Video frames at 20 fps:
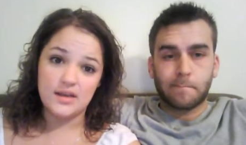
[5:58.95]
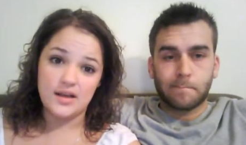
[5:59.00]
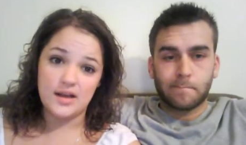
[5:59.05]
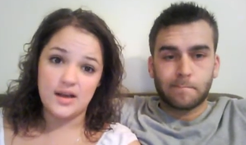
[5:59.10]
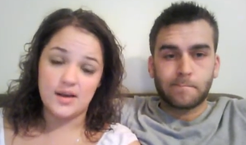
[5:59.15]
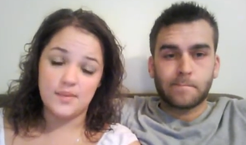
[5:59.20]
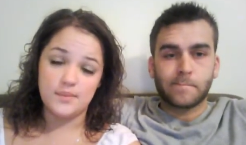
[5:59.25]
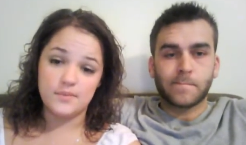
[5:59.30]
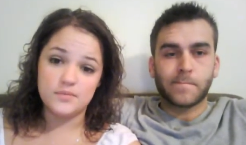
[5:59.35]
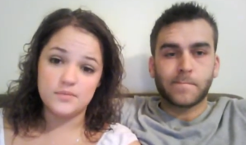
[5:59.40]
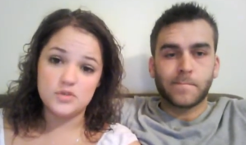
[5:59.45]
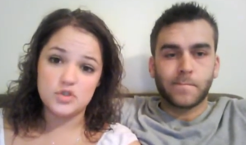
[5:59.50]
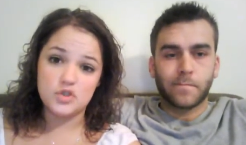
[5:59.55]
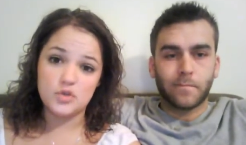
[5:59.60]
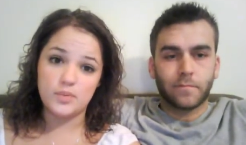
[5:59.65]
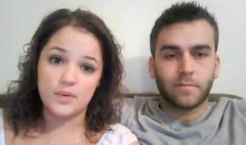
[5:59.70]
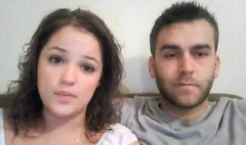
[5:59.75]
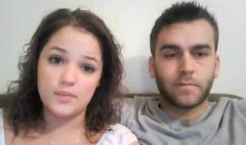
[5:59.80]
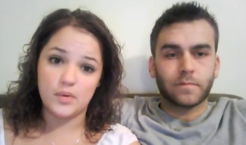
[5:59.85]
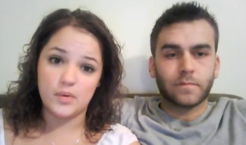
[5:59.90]
Speaker 1: Um,
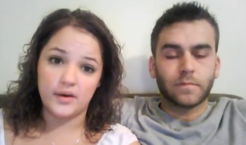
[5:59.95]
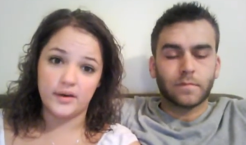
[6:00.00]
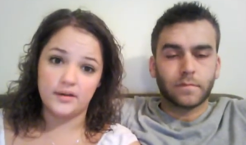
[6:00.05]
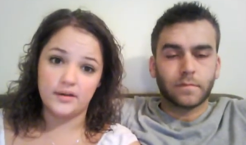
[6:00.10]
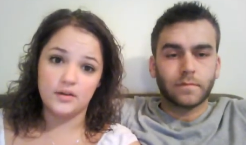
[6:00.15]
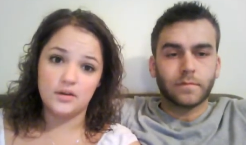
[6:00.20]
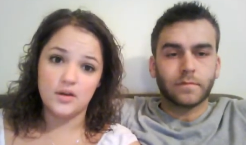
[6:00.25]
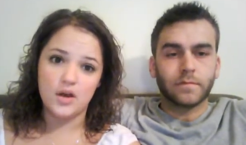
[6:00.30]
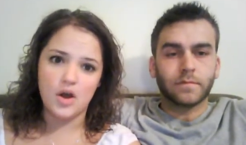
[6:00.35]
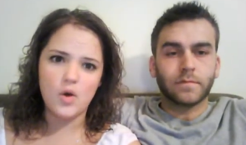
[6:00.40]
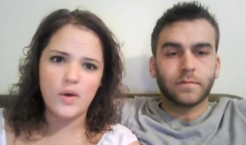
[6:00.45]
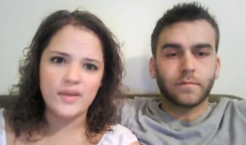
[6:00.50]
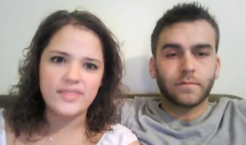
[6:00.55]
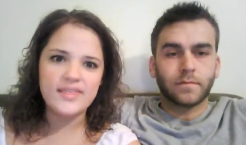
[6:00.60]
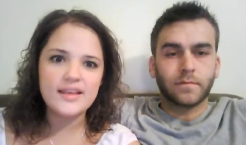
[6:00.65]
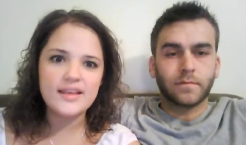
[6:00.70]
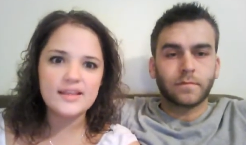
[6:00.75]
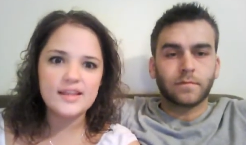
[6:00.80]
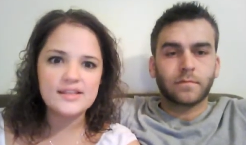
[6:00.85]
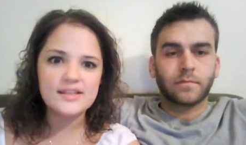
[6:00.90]
super important. Oh, I
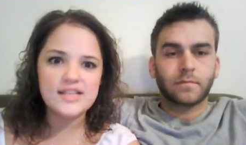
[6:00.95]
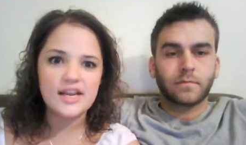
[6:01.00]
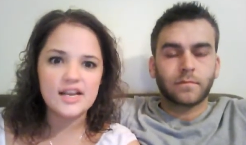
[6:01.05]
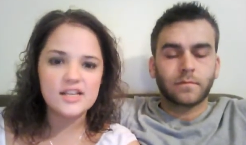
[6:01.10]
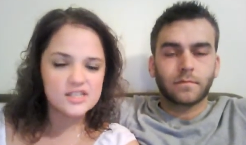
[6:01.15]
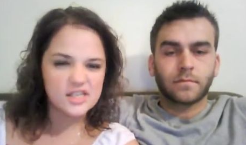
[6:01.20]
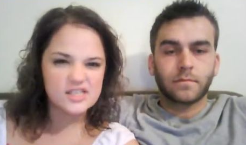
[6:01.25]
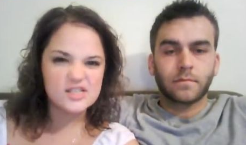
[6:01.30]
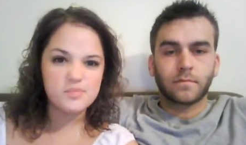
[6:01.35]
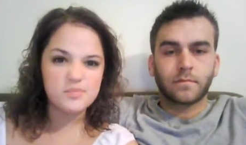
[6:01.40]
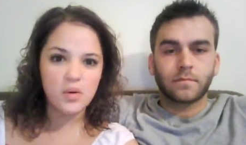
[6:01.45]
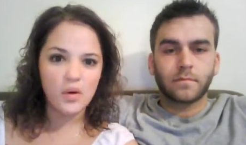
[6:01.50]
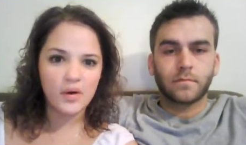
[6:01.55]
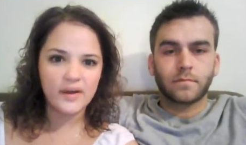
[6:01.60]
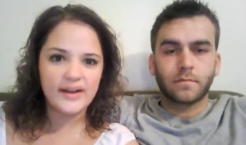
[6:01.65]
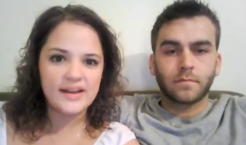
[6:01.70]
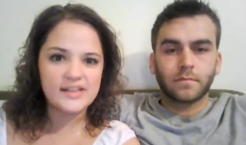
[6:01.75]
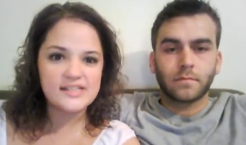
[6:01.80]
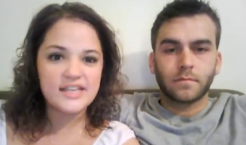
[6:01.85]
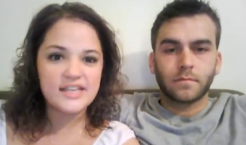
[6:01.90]
think they said it's as
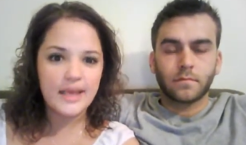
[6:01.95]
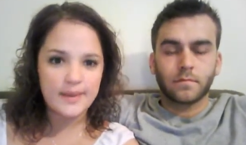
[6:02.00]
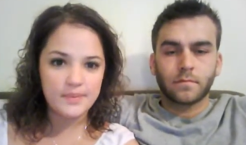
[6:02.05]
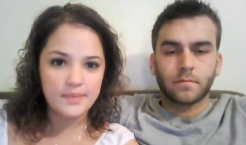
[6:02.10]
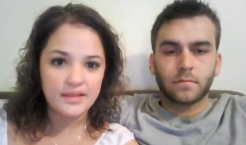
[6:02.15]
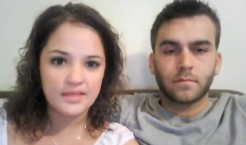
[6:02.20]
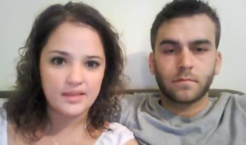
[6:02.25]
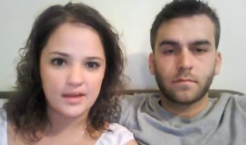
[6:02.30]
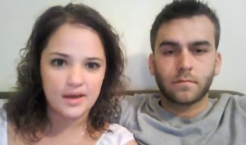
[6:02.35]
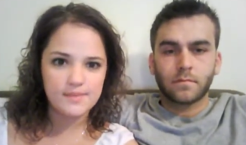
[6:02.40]
important as keeping the